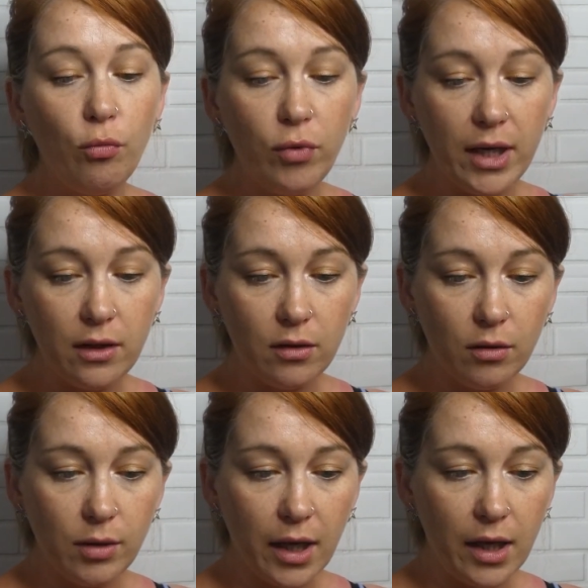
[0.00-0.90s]
Right,
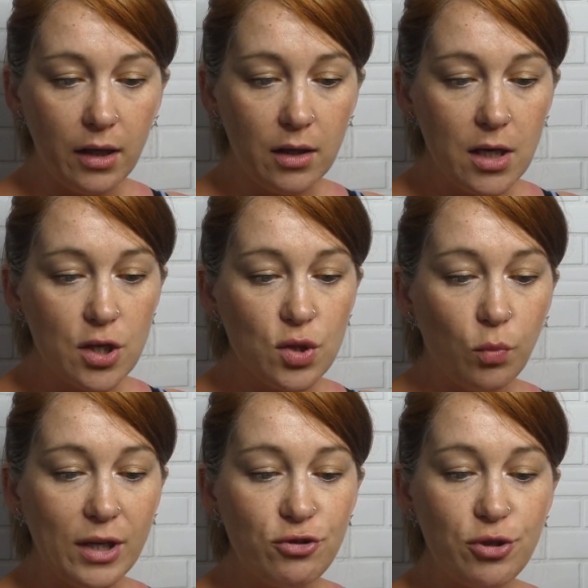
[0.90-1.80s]
okay. So
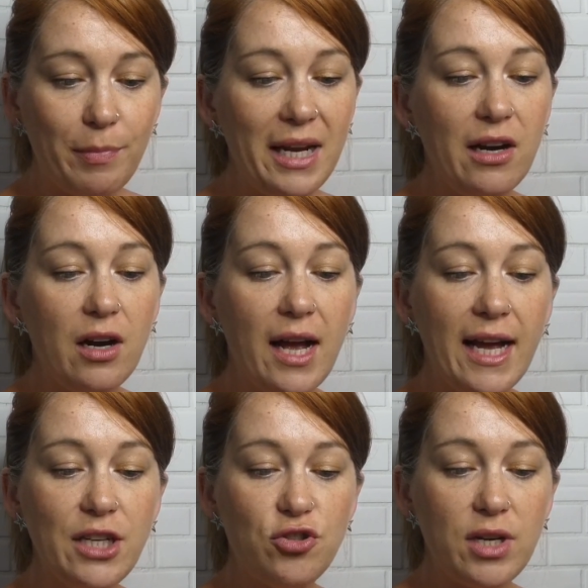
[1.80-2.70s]
one's repair,
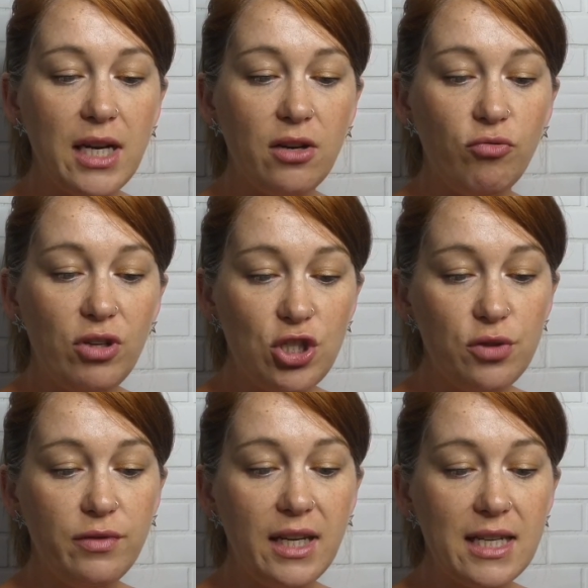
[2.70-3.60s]
hydrate,
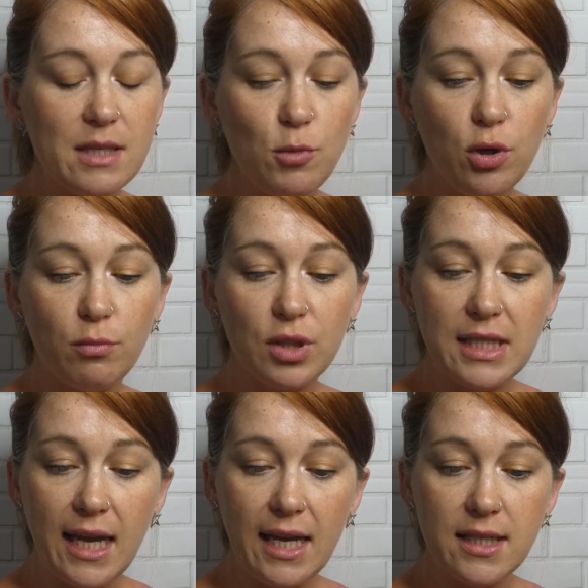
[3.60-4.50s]
rejuvenate, smooth and
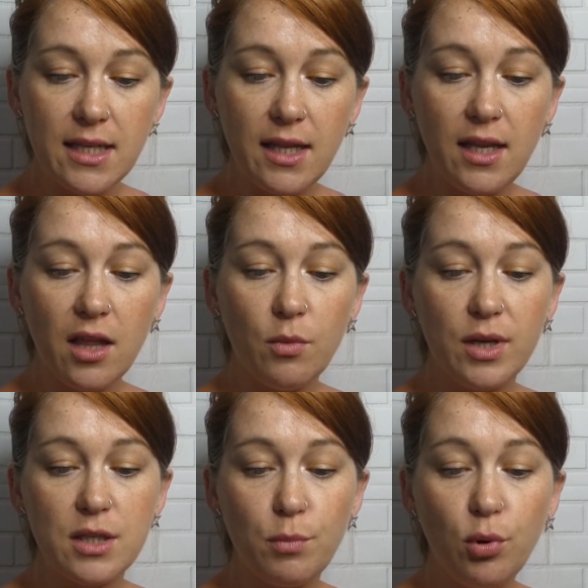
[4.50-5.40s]
protect, and the other
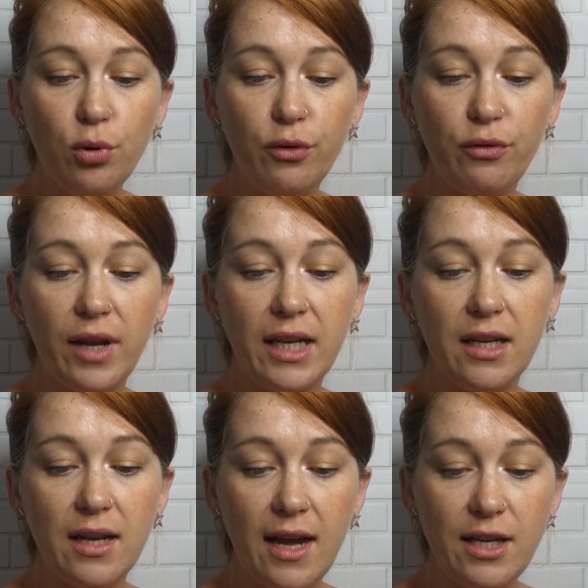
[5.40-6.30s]
one is pore
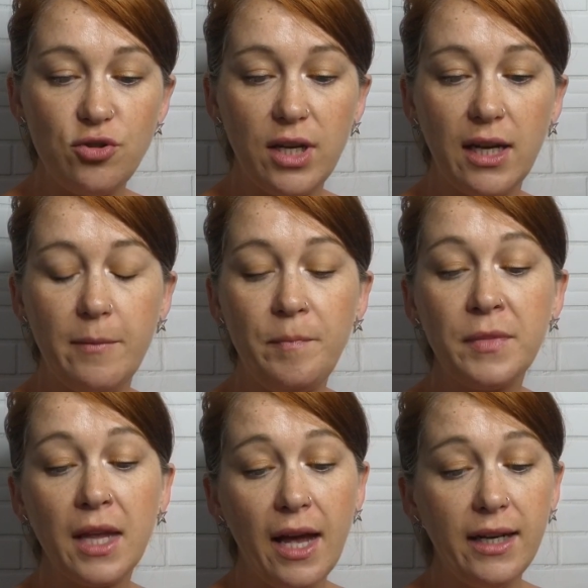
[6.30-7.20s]
refining, hydrating,
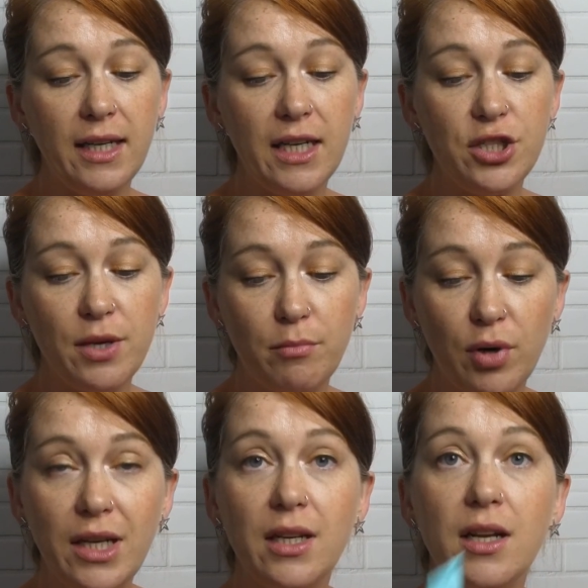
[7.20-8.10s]
anti-aging,
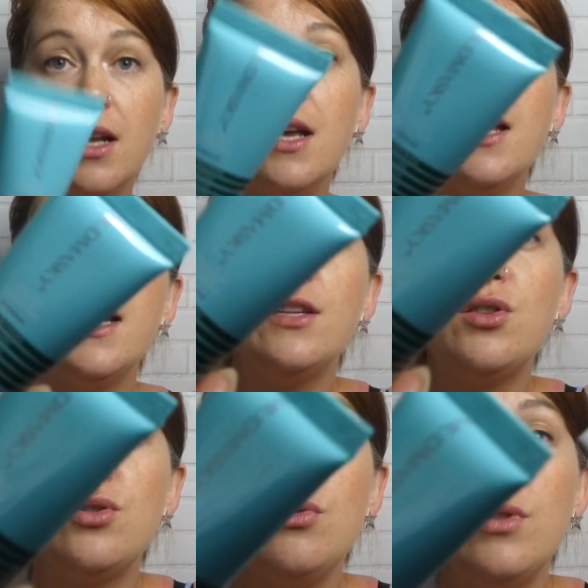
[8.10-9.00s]
brightening and
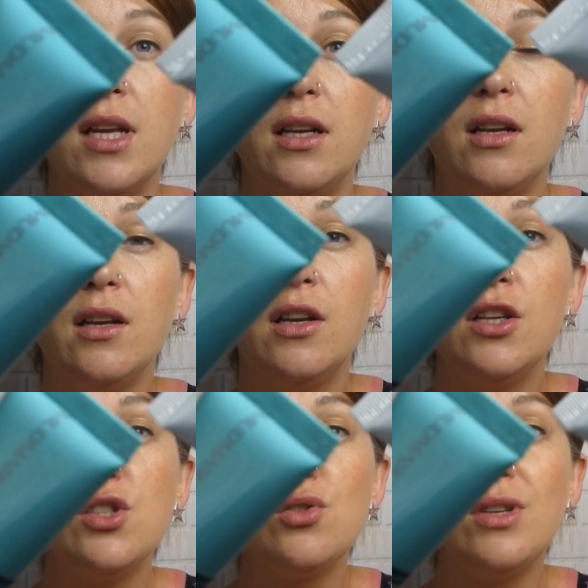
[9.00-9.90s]
soothing.
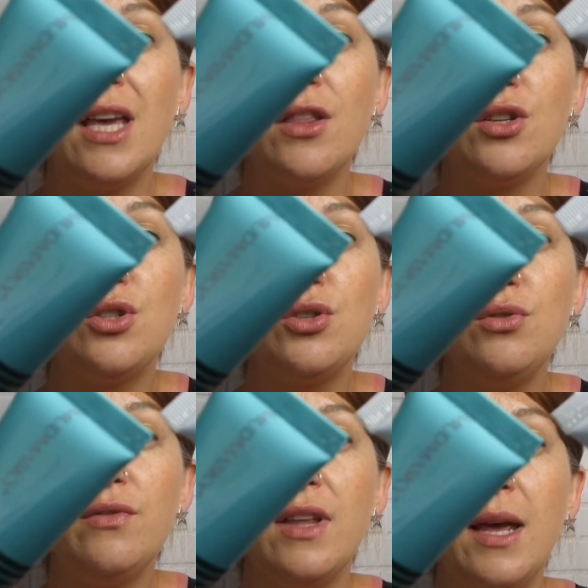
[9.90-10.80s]
So you get the
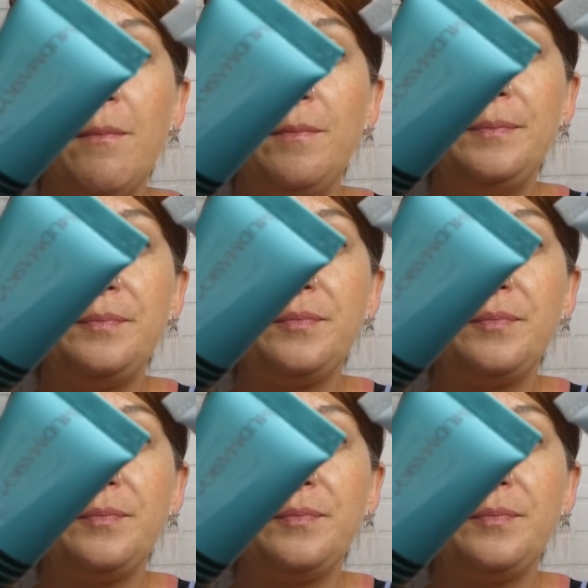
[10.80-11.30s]
two of them.